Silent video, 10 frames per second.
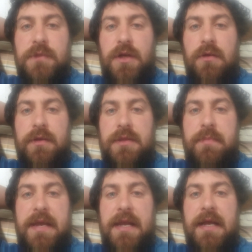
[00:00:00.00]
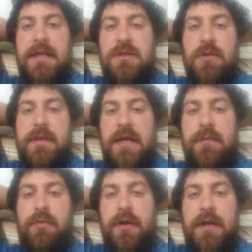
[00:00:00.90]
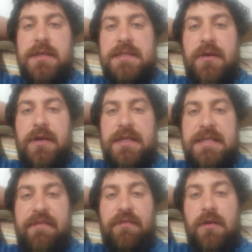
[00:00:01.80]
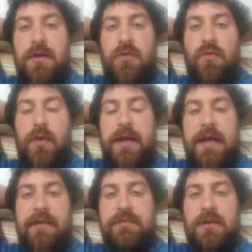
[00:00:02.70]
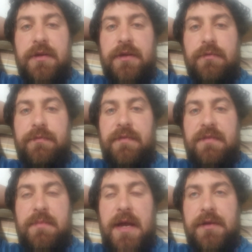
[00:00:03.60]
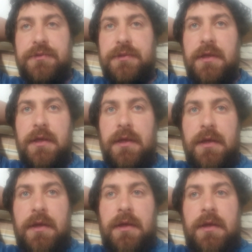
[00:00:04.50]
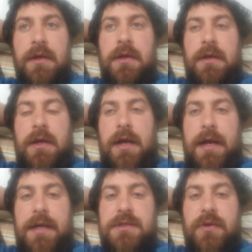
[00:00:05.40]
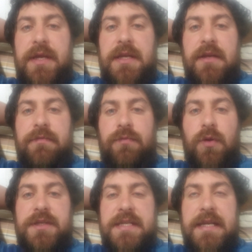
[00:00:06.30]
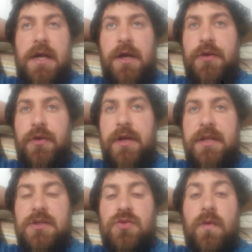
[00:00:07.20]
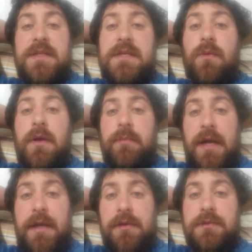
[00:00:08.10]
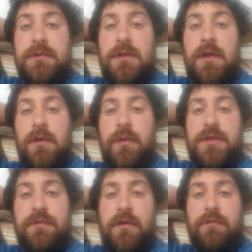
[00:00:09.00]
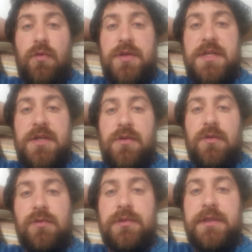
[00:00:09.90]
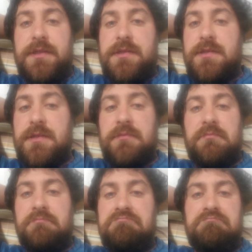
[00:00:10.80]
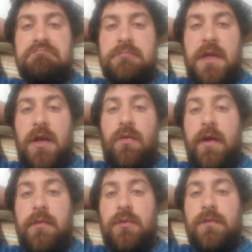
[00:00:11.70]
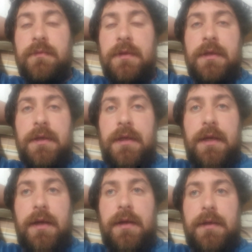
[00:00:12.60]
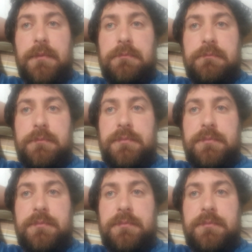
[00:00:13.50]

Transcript: you know, at the beginning, I told him he had to put in a serious effort, no quitting after, you know, 50 miles. Uh, so he did 1,421 miles, which for a 14 year old is incredible. Um,